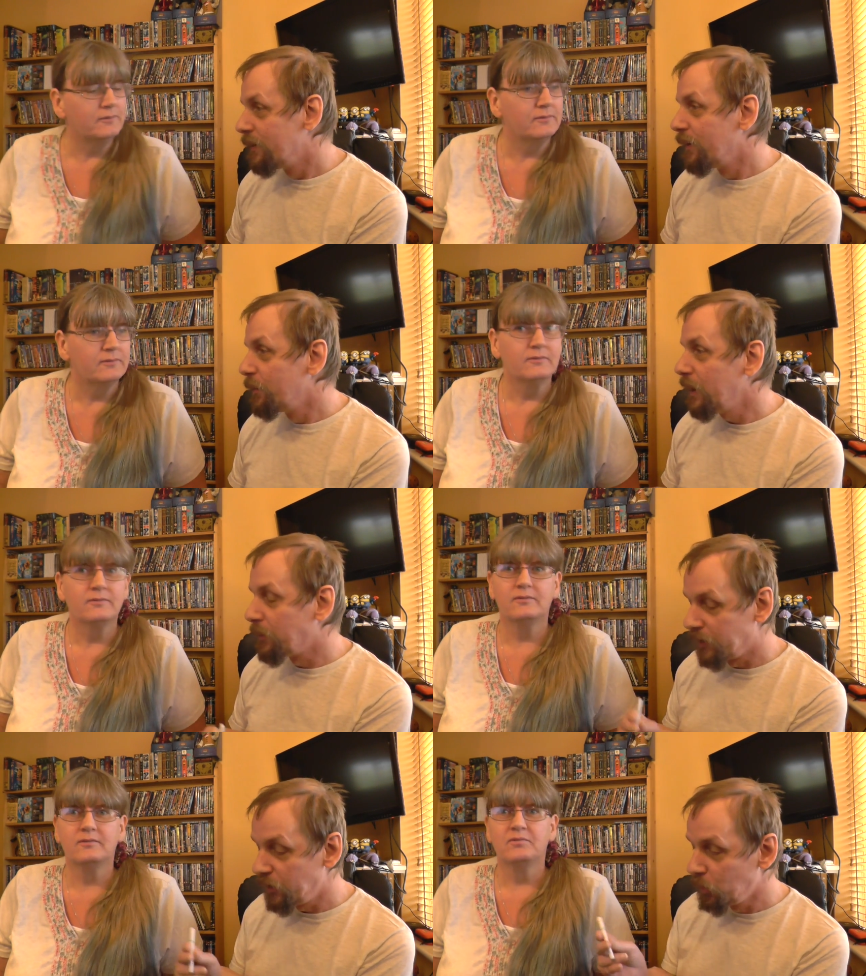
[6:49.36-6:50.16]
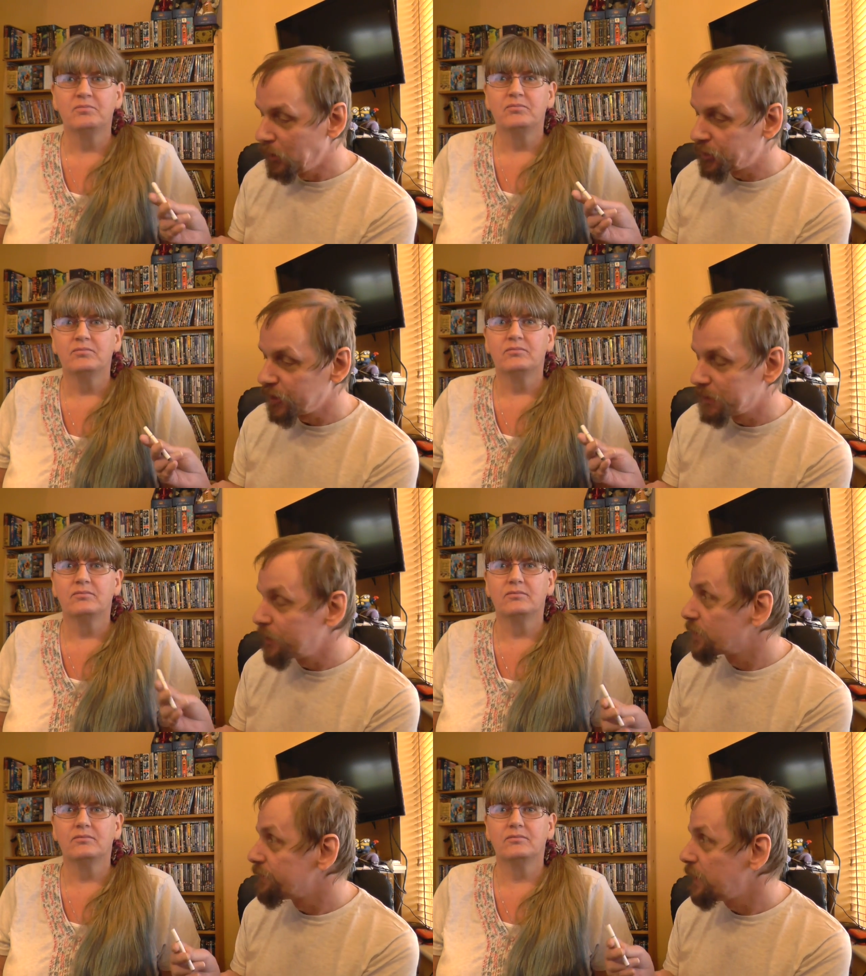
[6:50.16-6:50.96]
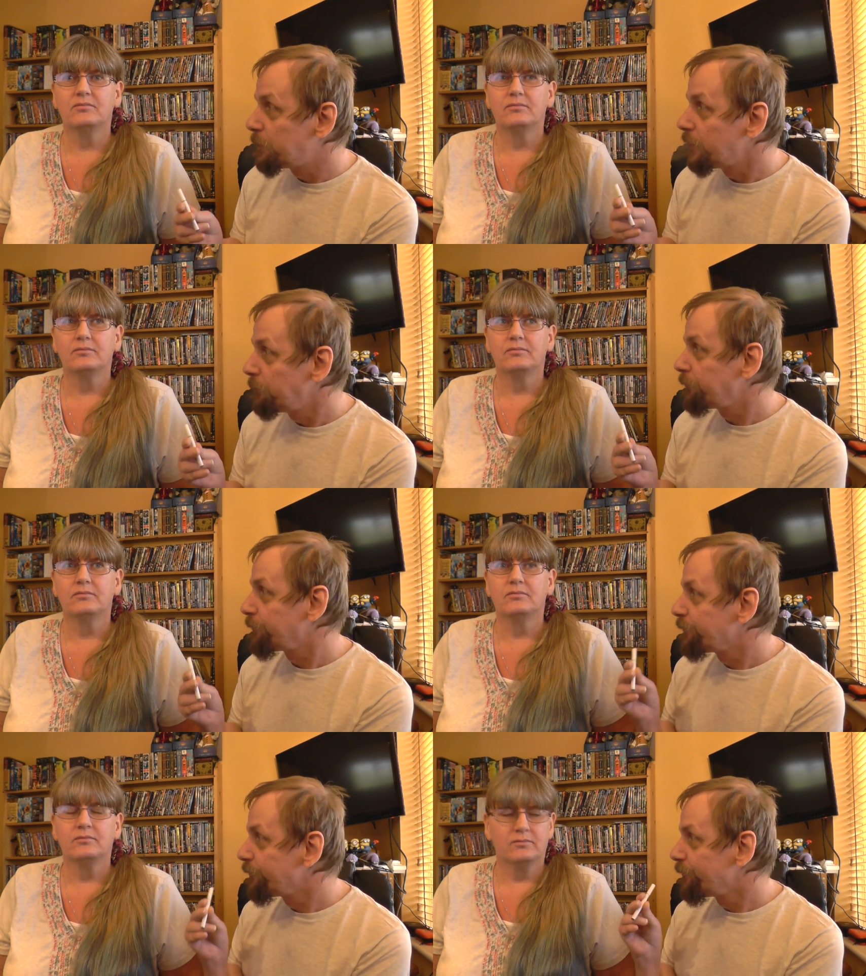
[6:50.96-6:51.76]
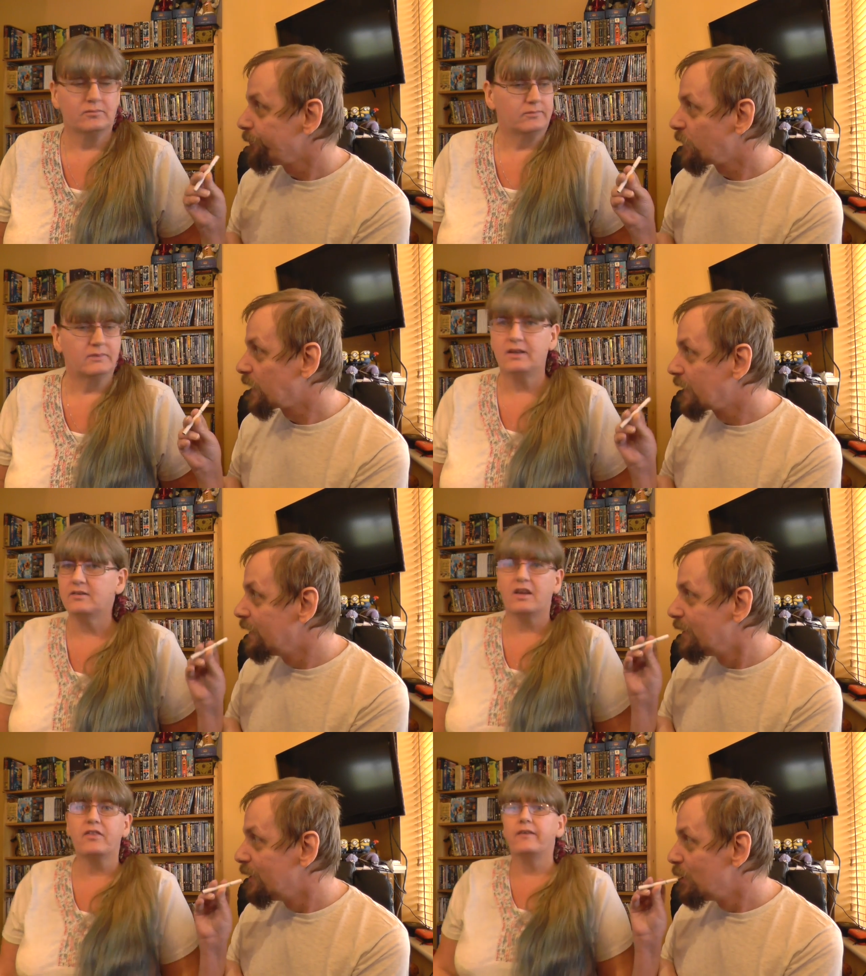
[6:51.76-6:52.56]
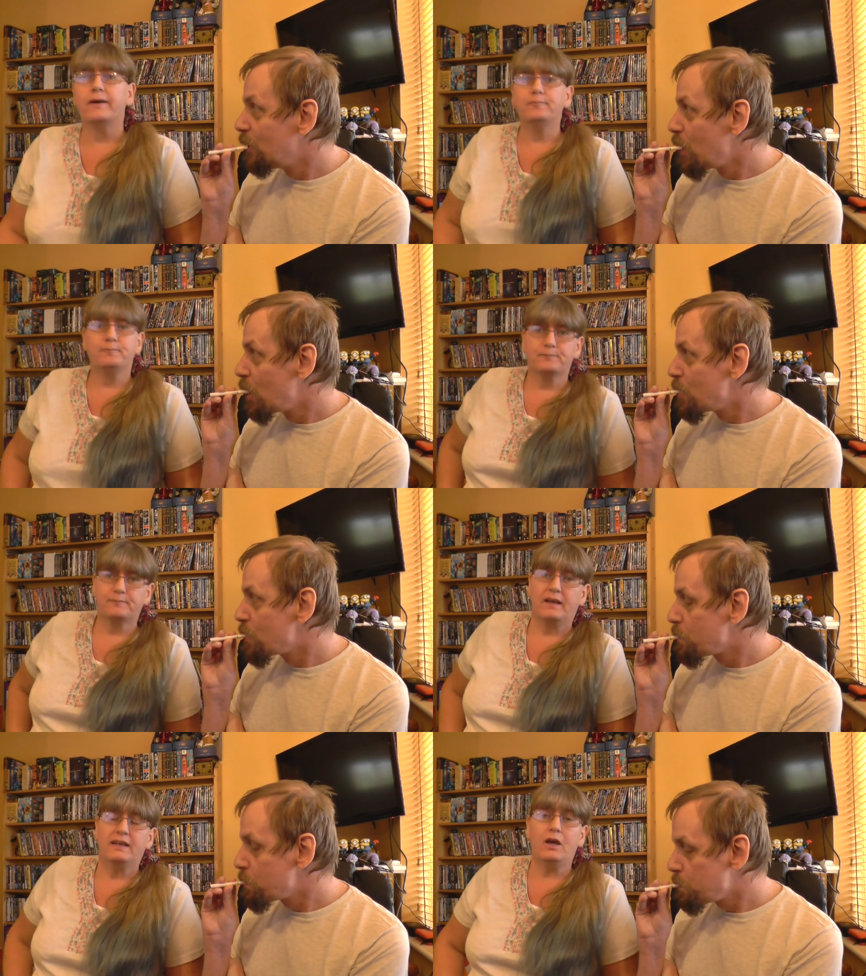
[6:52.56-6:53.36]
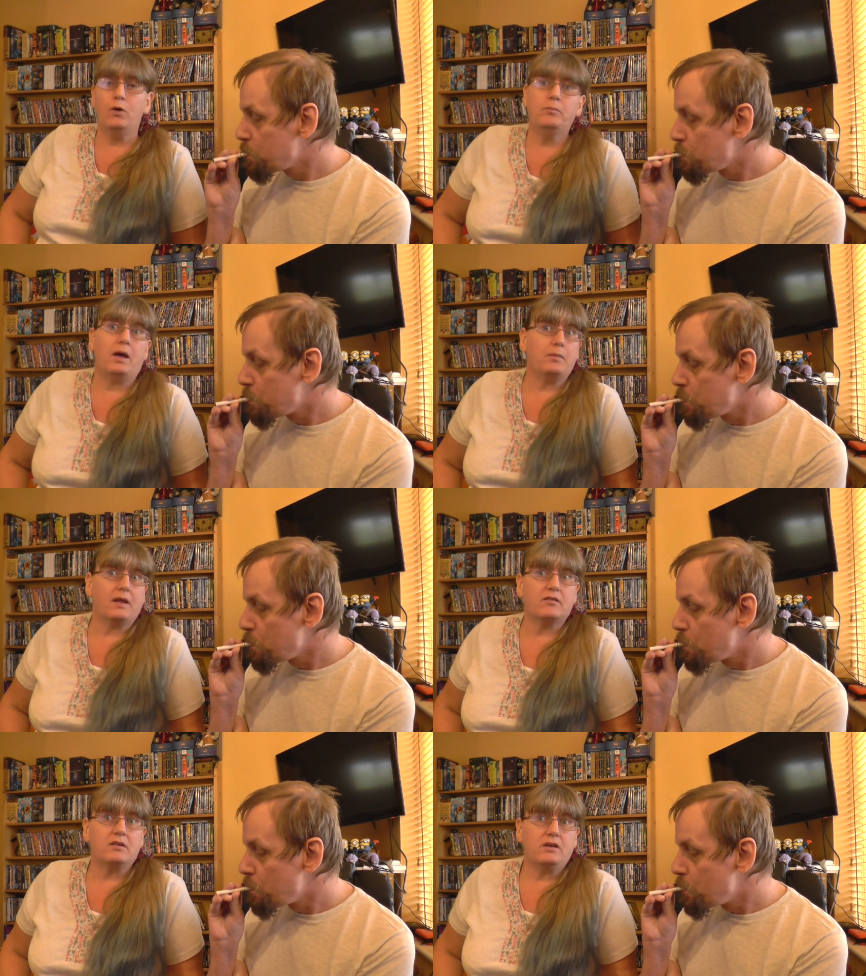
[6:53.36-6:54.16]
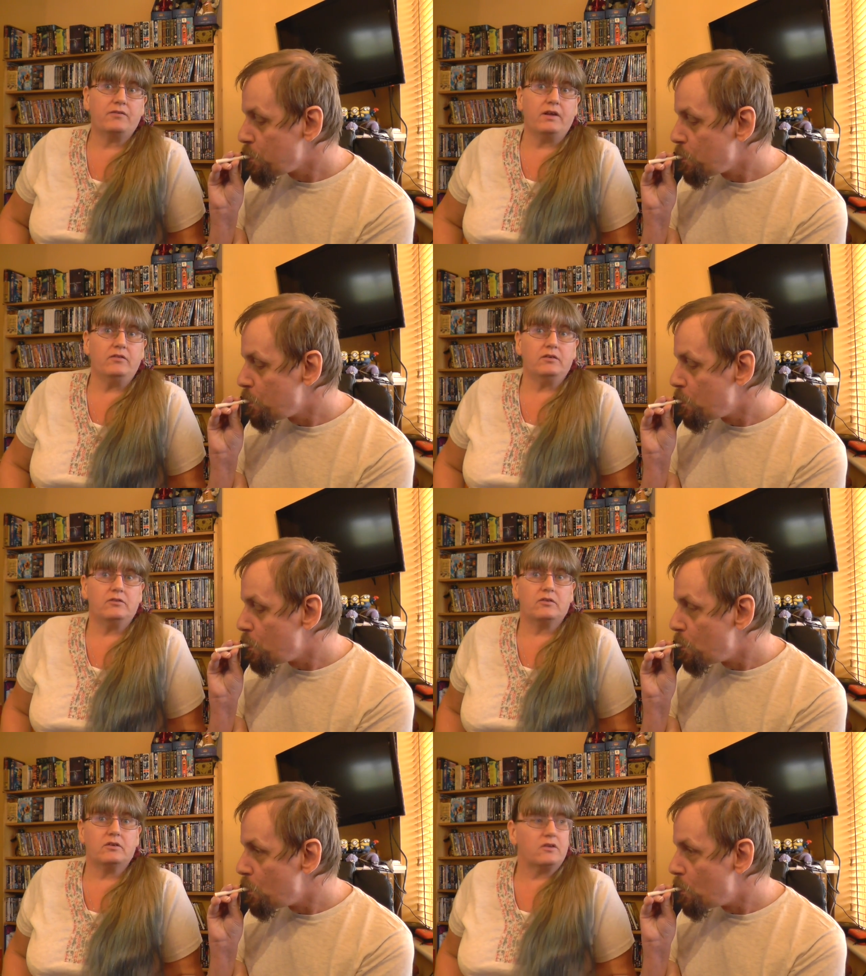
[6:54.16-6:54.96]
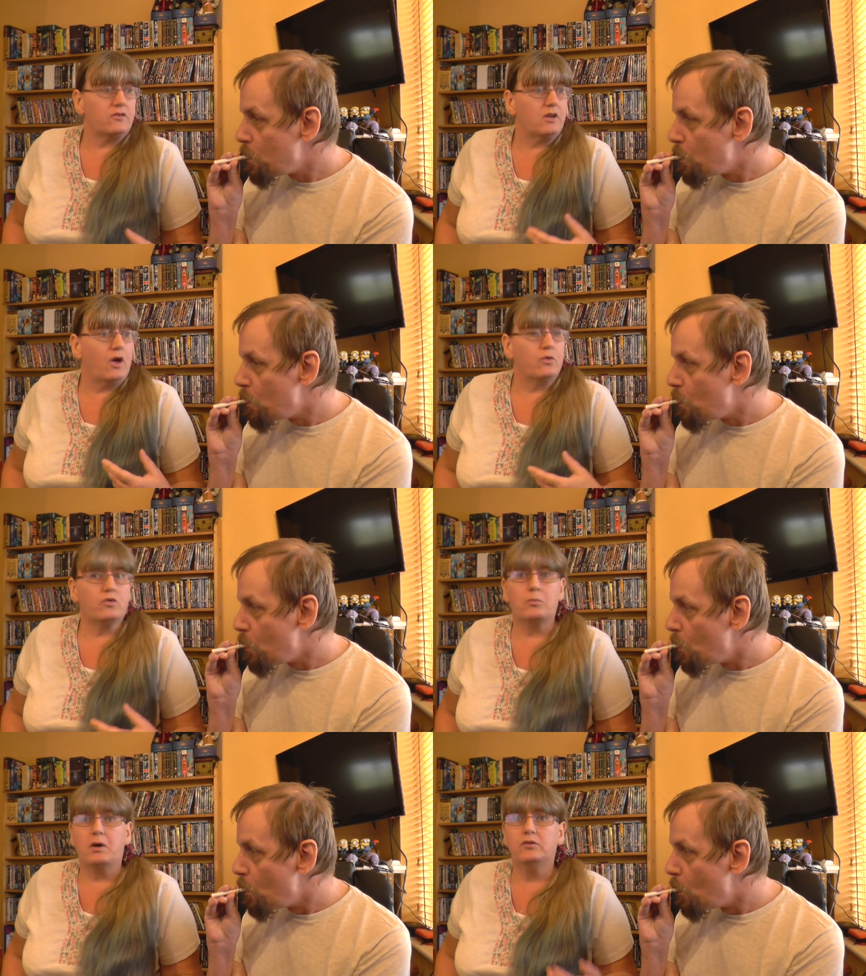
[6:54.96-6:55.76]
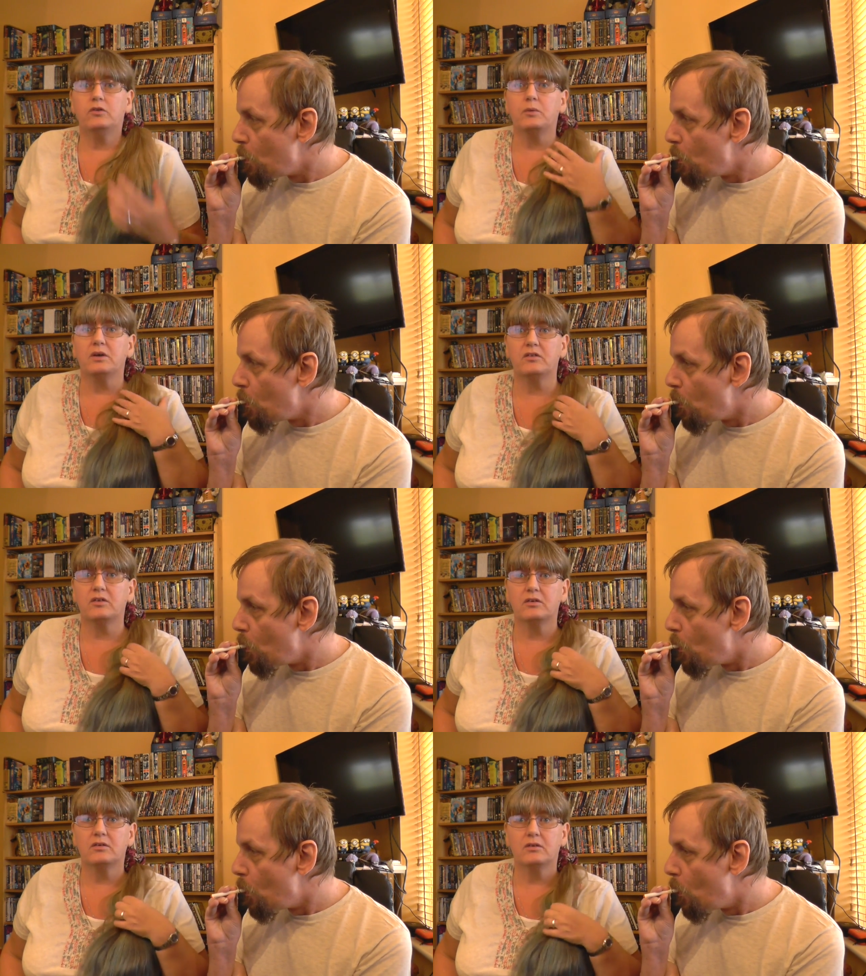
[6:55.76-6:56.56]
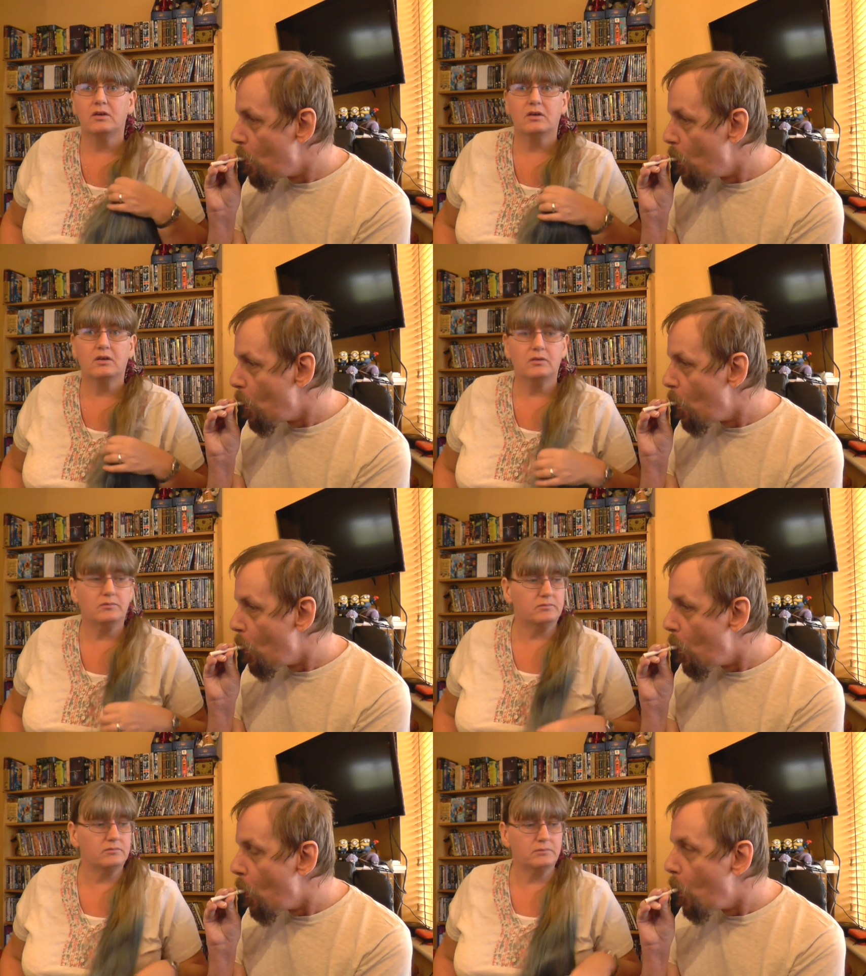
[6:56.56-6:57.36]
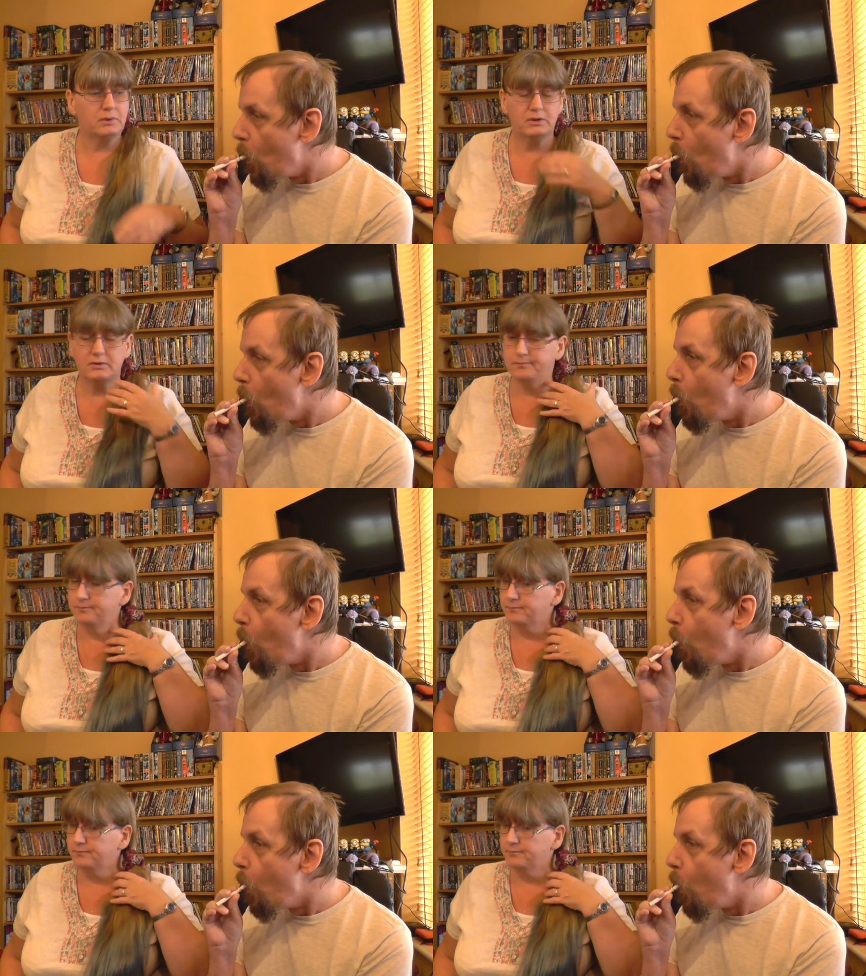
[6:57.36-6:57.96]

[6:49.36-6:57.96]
Speaker 1: Oh wow, it almost tried to make some vapour.
Speaker 2: No, there's nothing there. Yeah, maybe that's an advantage, that there's no smell to it. Um, but